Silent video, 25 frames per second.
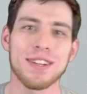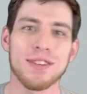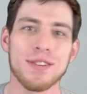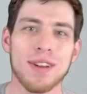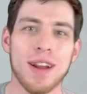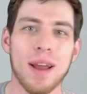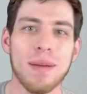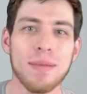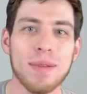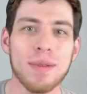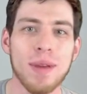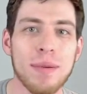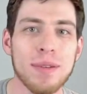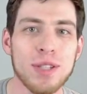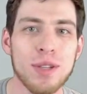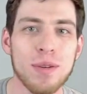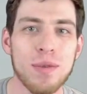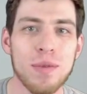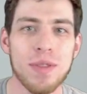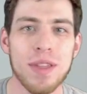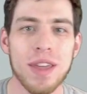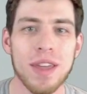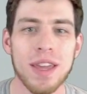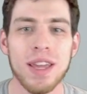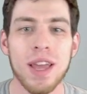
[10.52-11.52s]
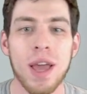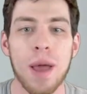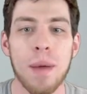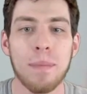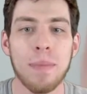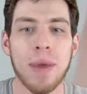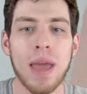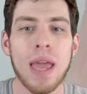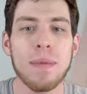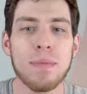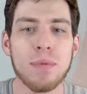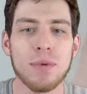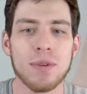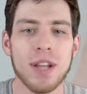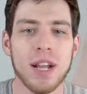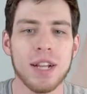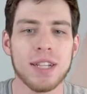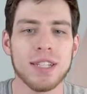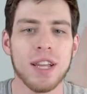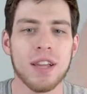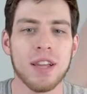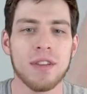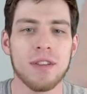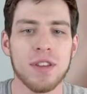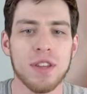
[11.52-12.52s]
and I'm coming to you with a paper deck
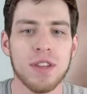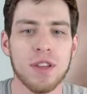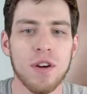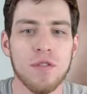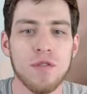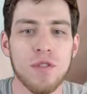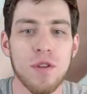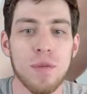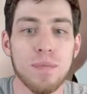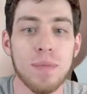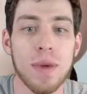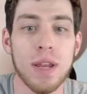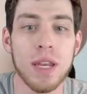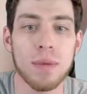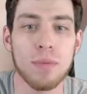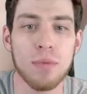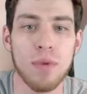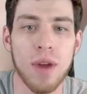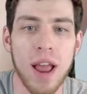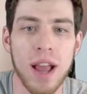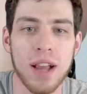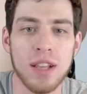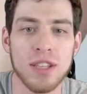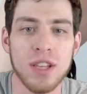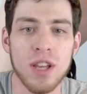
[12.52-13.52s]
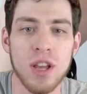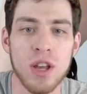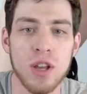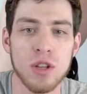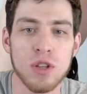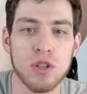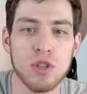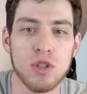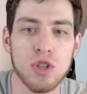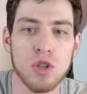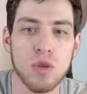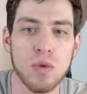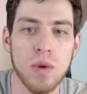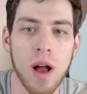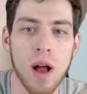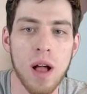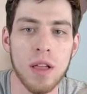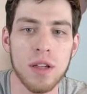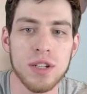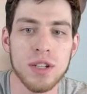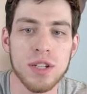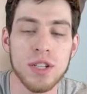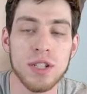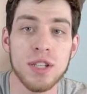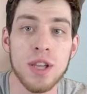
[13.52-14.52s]
tech video for Bennie Bracks
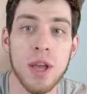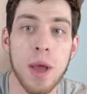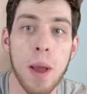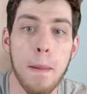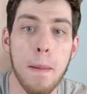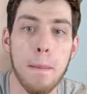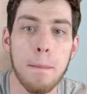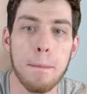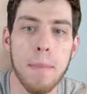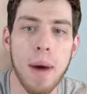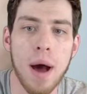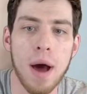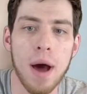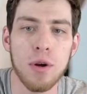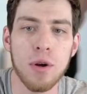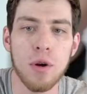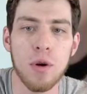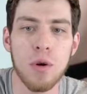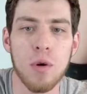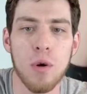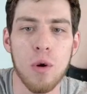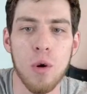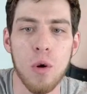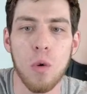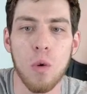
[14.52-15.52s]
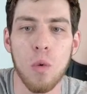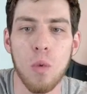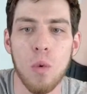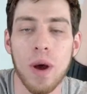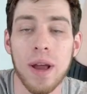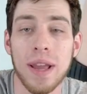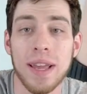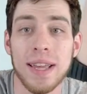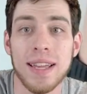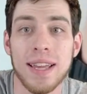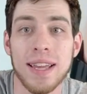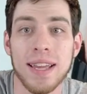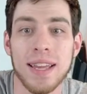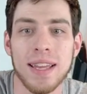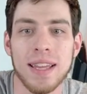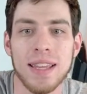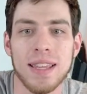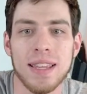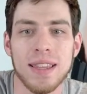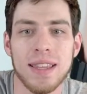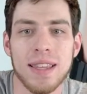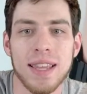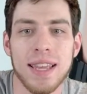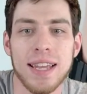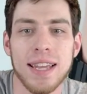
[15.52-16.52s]
Zoologist Mono White
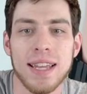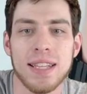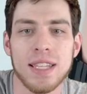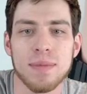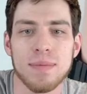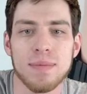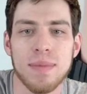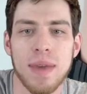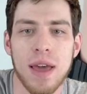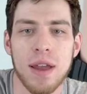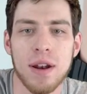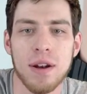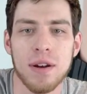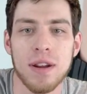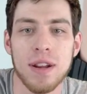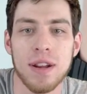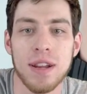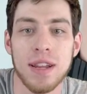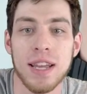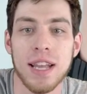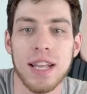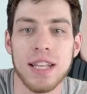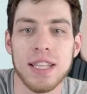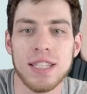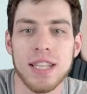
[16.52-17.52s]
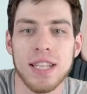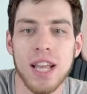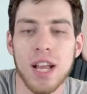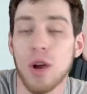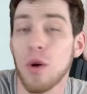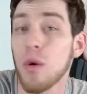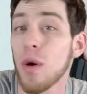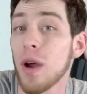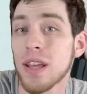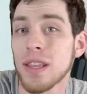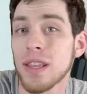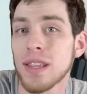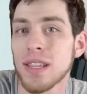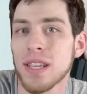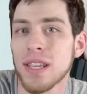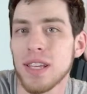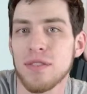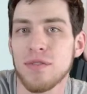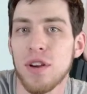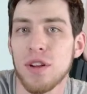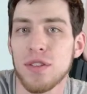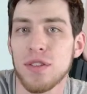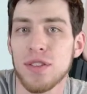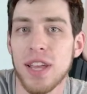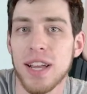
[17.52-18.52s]
Lands Matter. It's not quite a
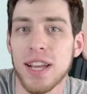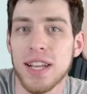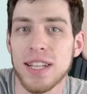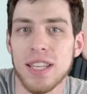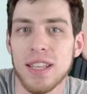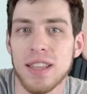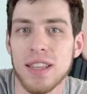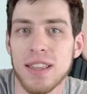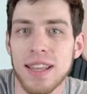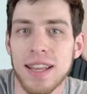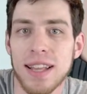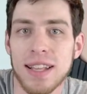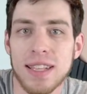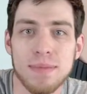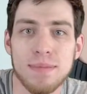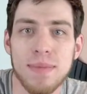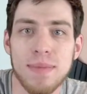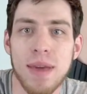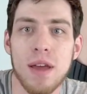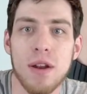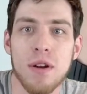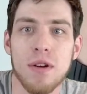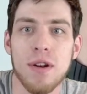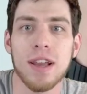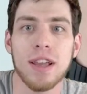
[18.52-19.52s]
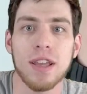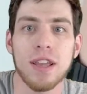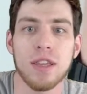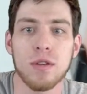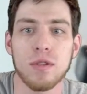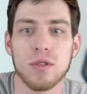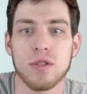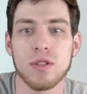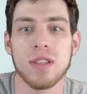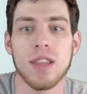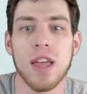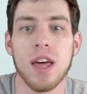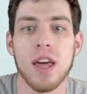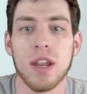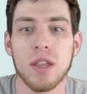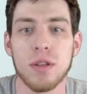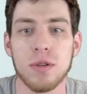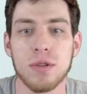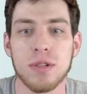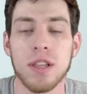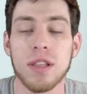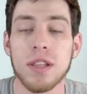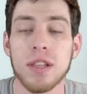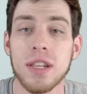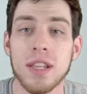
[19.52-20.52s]
landfall deck, it's a lands matter deck. It uses a lot of
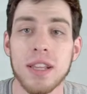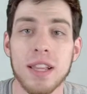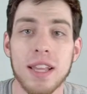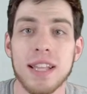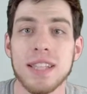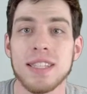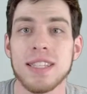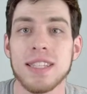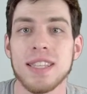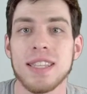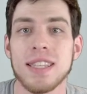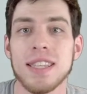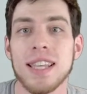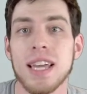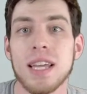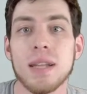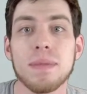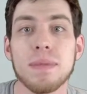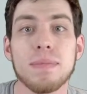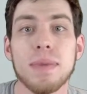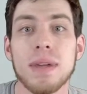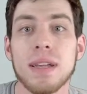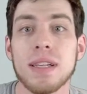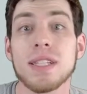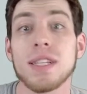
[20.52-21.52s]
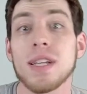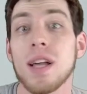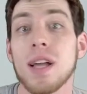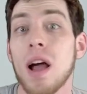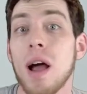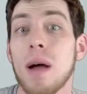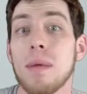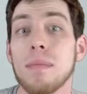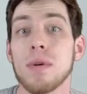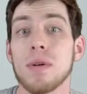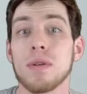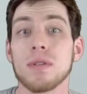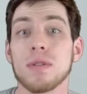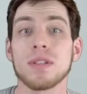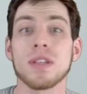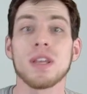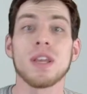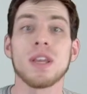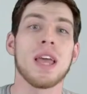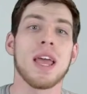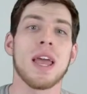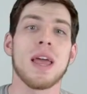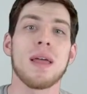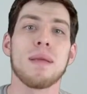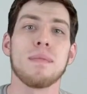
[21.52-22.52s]
utility lands and land-based combos,
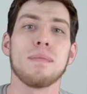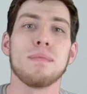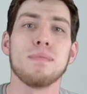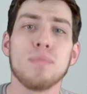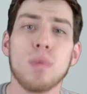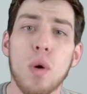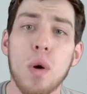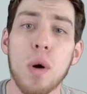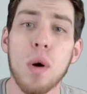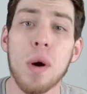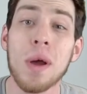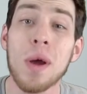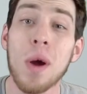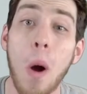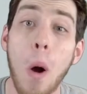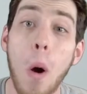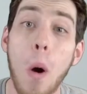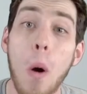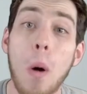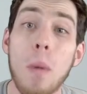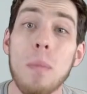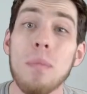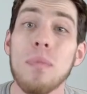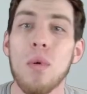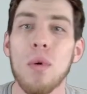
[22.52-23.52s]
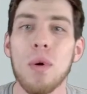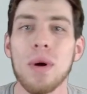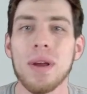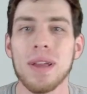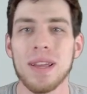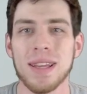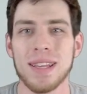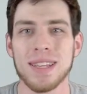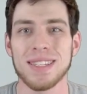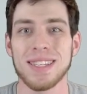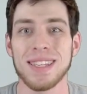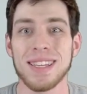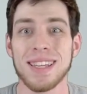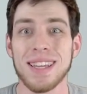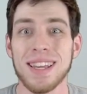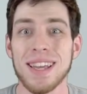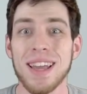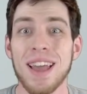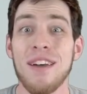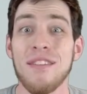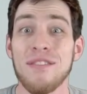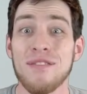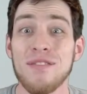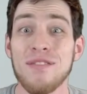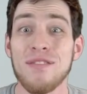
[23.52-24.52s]
and boy, oh boy, is it
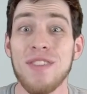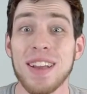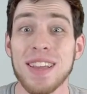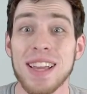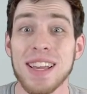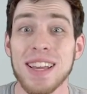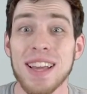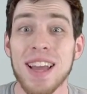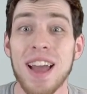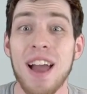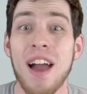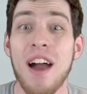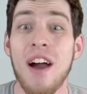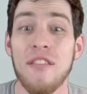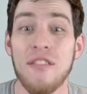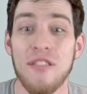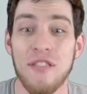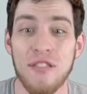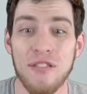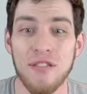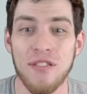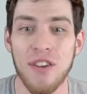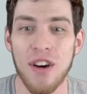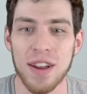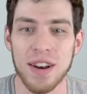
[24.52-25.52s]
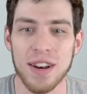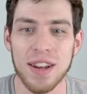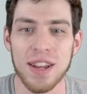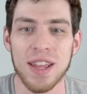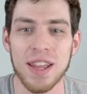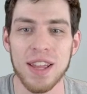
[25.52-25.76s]
fucking fun.